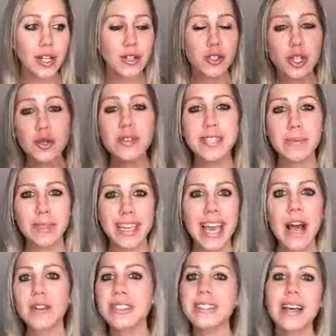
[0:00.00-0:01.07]
to something
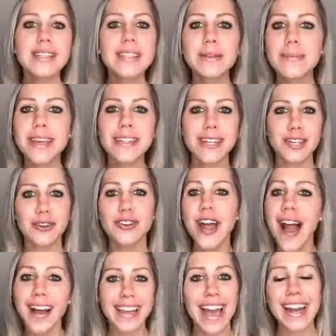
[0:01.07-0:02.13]
else doesn't mean that you're
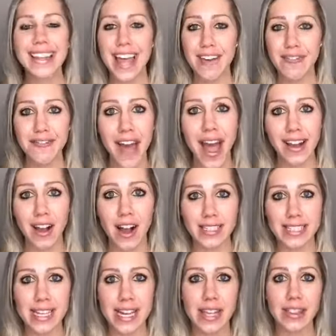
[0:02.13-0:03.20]
not getting that fat
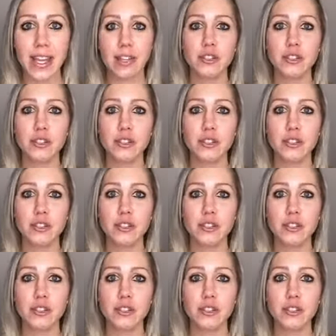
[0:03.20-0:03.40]
content in there.